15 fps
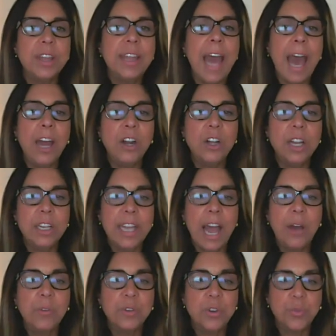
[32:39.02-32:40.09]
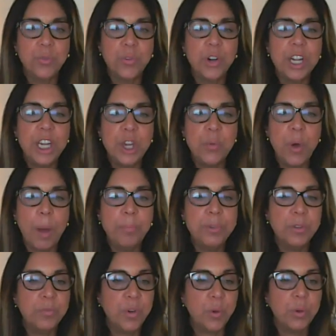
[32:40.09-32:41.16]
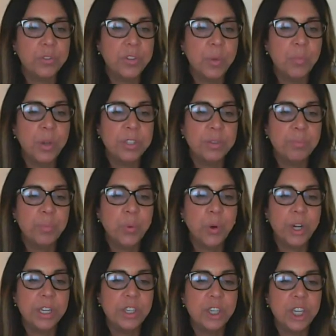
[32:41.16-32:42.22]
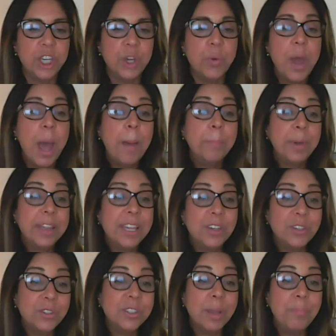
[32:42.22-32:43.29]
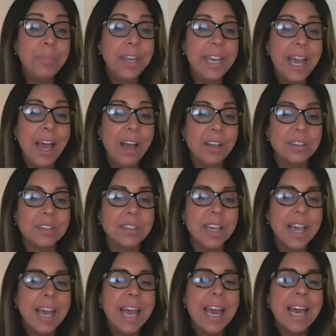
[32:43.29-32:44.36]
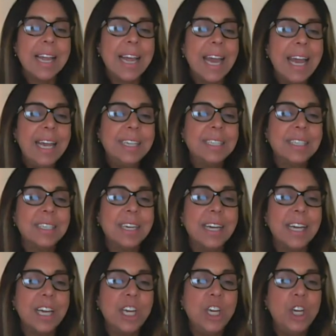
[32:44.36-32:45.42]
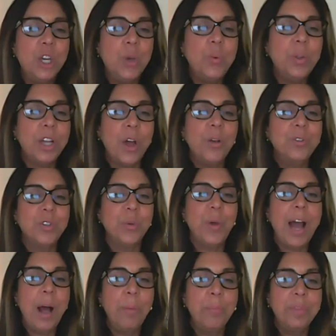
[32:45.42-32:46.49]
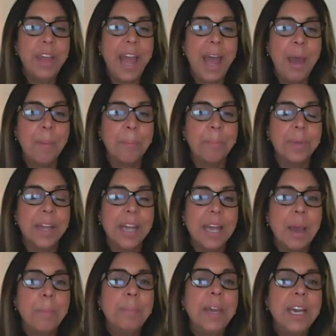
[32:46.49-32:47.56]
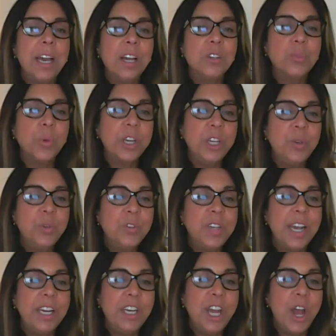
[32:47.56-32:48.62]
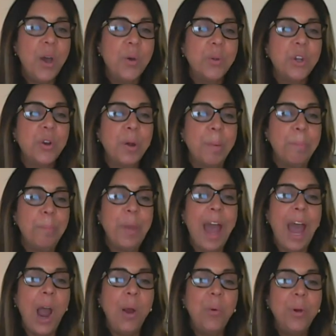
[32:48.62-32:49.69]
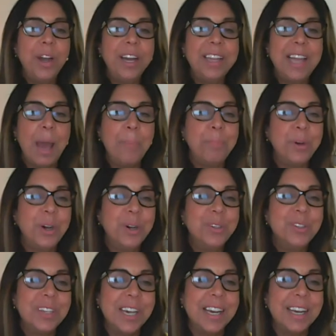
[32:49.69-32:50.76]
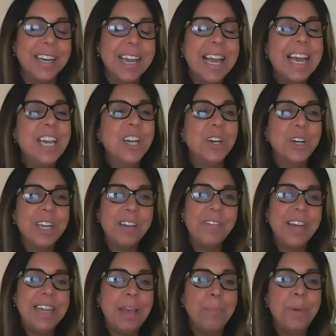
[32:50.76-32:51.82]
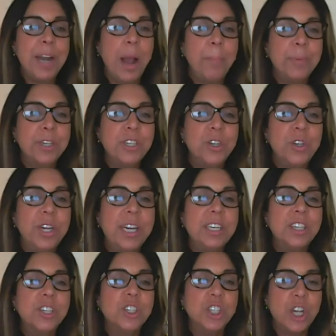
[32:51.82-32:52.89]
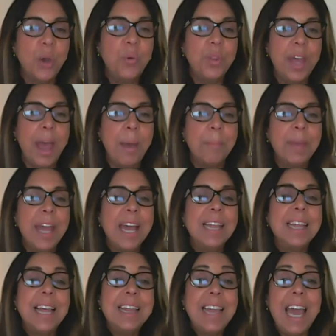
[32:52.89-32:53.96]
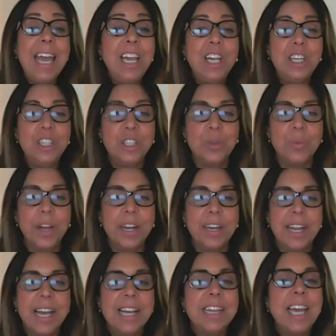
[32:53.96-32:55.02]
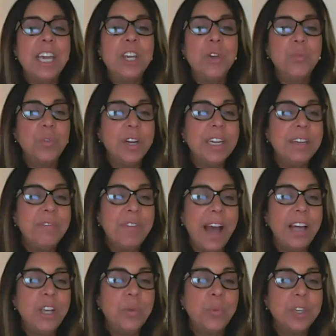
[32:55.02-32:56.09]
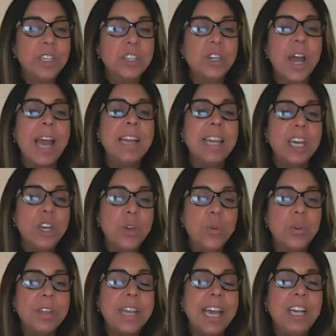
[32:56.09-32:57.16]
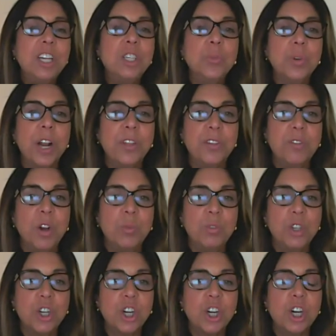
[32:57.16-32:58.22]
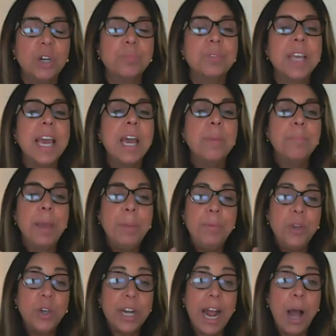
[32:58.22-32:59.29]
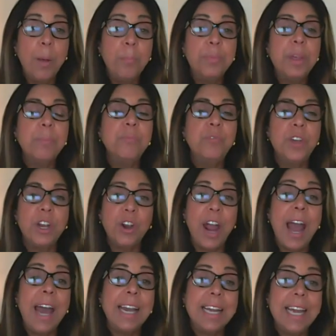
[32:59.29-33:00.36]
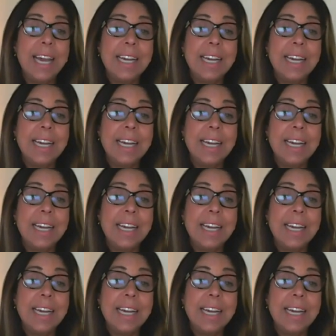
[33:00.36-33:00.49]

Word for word: that'll allow it to free you up to focus on what's important to you but there's something else it's you will also help them because when you say no you're empowering that person you're giving them an opportunity to show them that they can do it that you really value what they do and that you they can do it on their own terms maybe you could help them figure out how to